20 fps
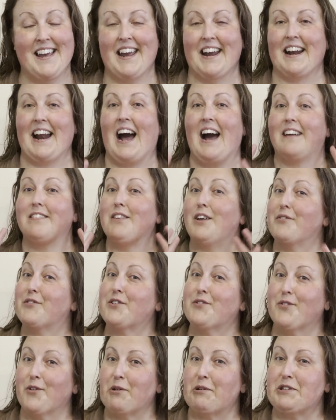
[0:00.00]
And I love to
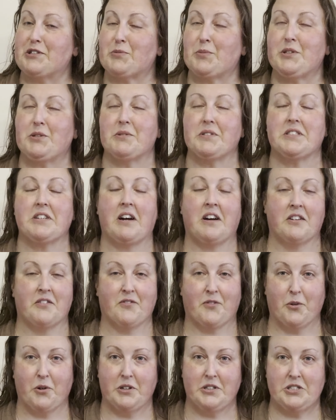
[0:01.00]
forage. We do a ton
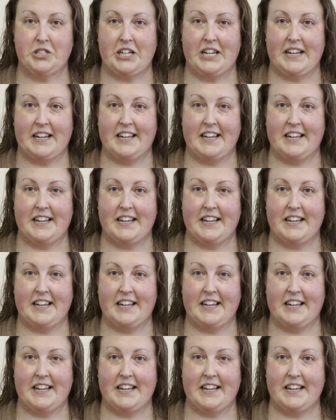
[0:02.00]
of foraging